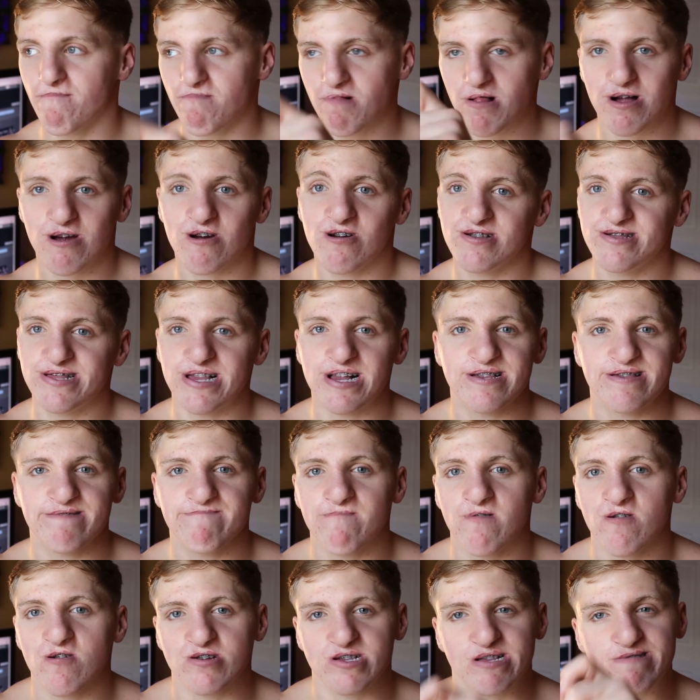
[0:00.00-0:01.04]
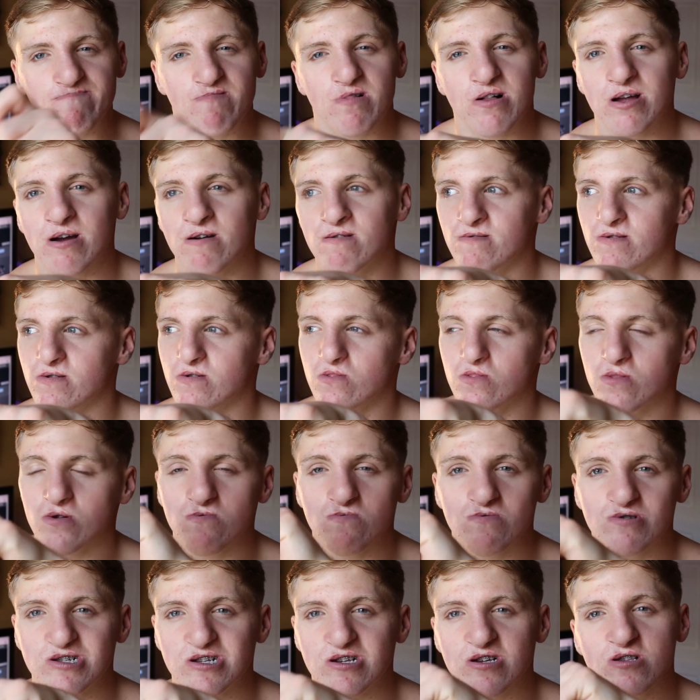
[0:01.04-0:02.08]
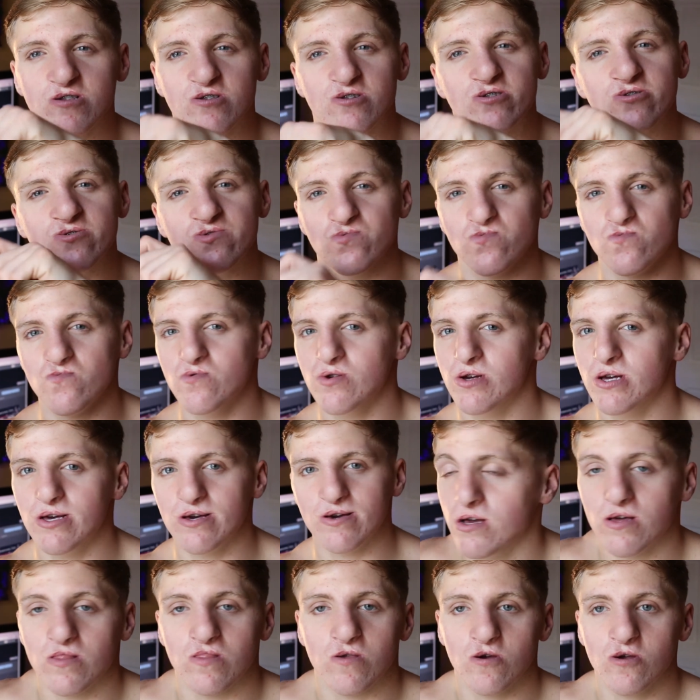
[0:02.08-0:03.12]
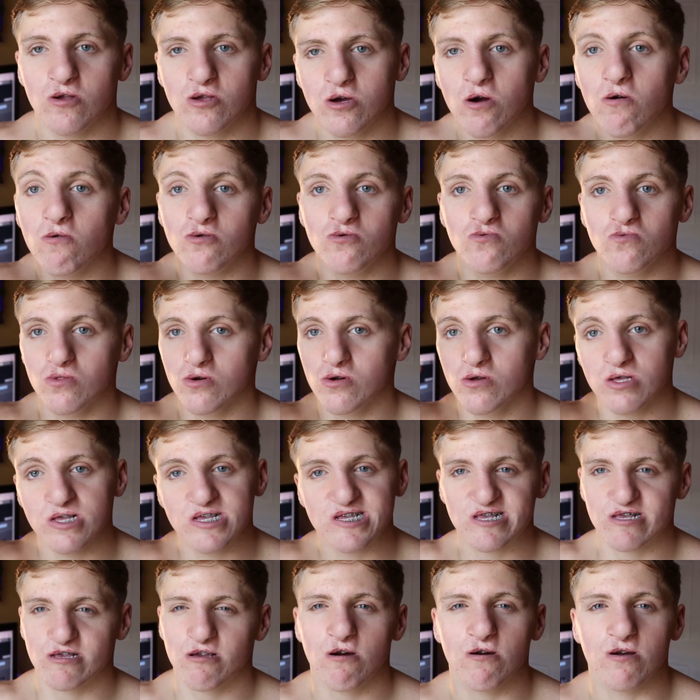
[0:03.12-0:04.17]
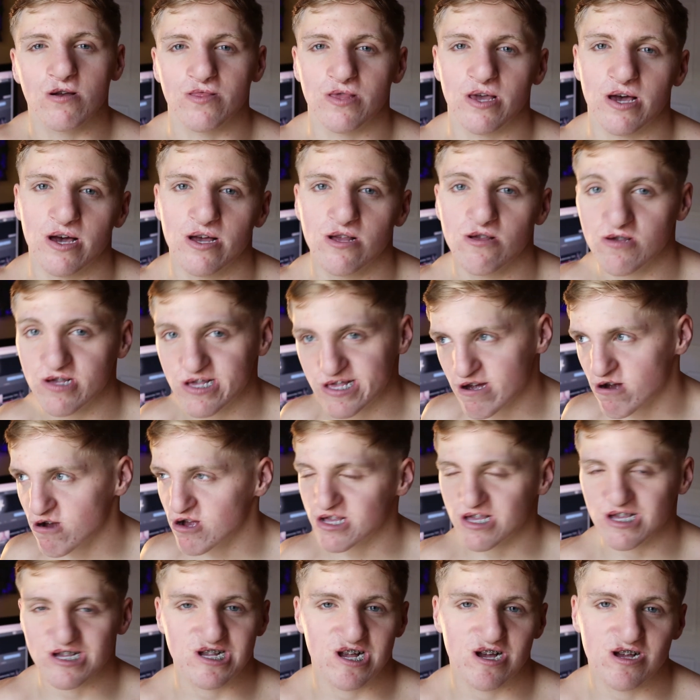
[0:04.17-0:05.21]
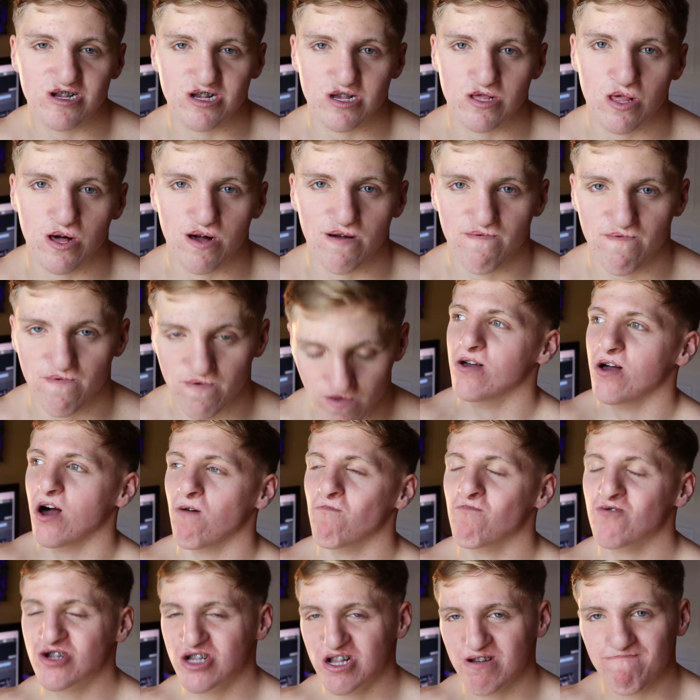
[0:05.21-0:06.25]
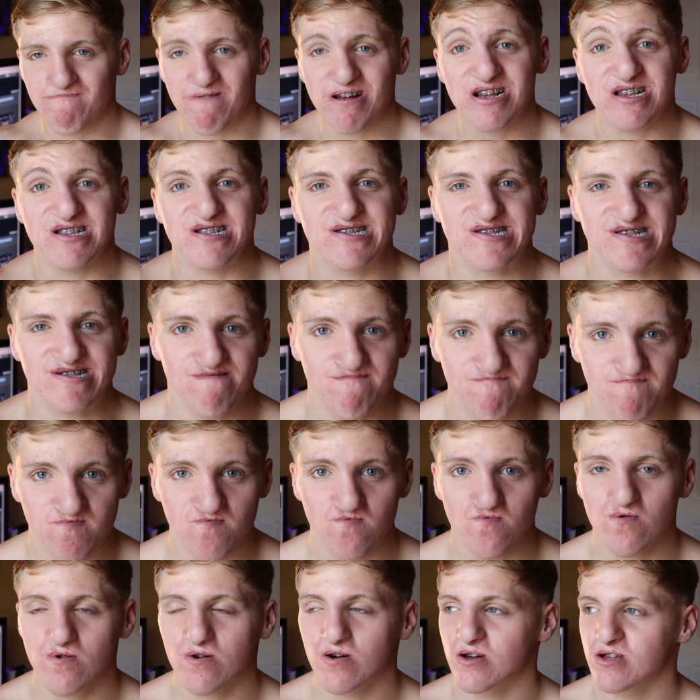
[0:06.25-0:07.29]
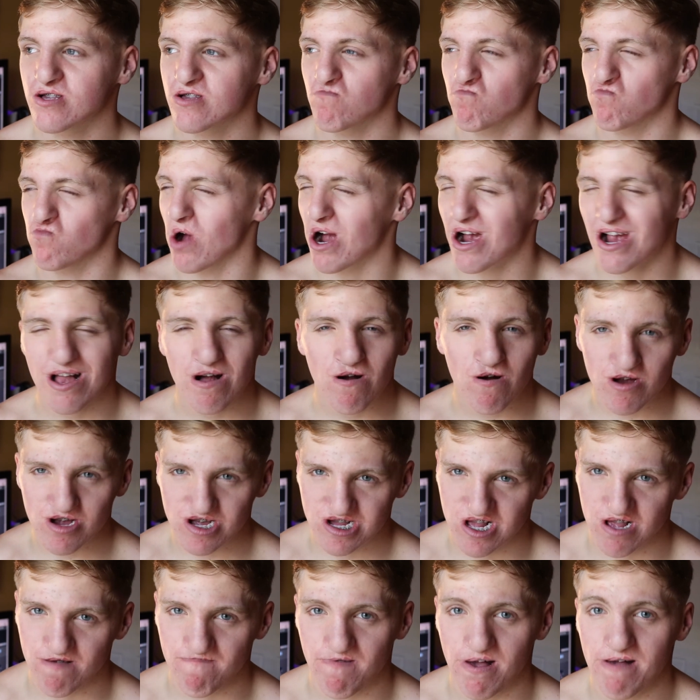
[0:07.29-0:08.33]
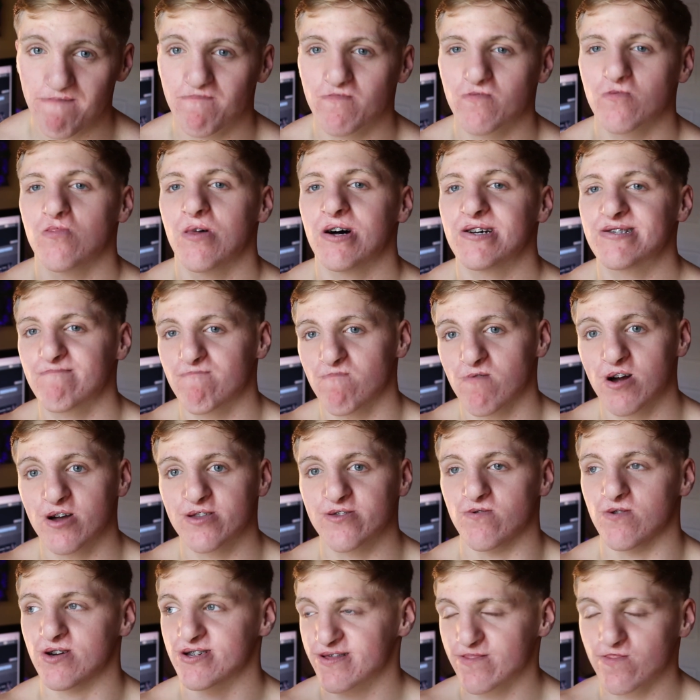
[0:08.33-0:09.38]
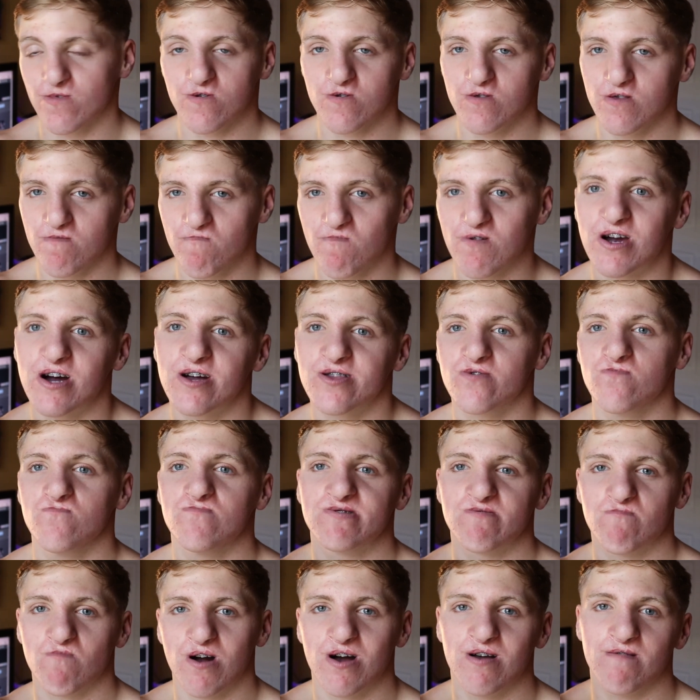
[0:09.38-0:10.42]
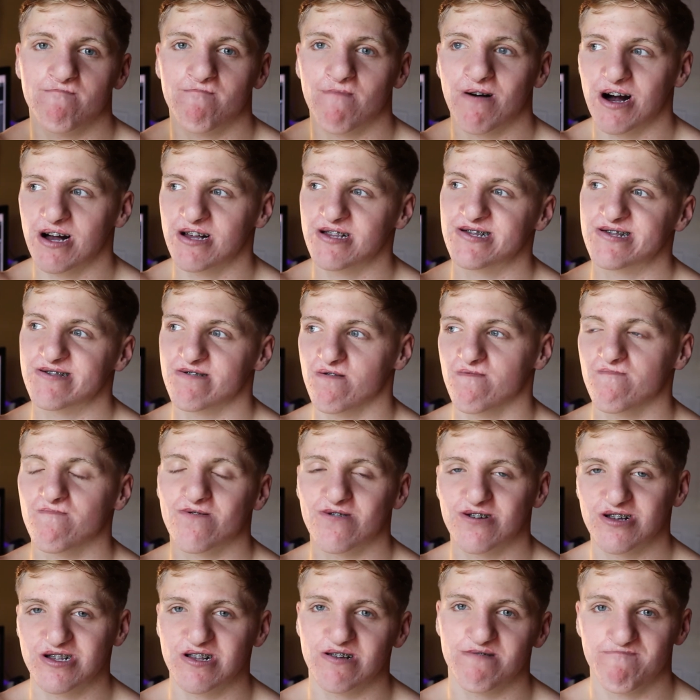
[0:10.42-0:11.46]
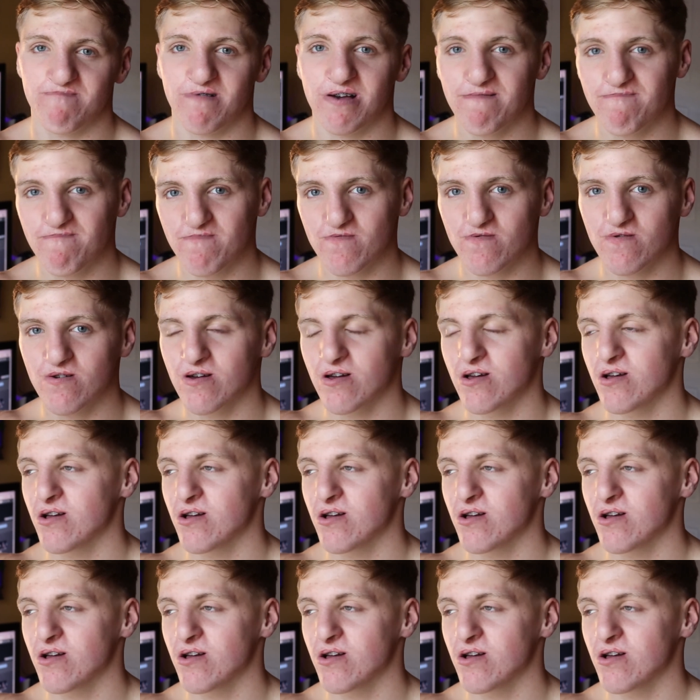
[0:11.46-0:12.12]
plan out your day tomorrow. Just plan out little shit you can do, and there you go. You literally started that. You started to change your life. I want you to make it simple. Write it out on a sheet of paper. That's what I do. That's literally what I do, is write my stuff on a sheet of paper.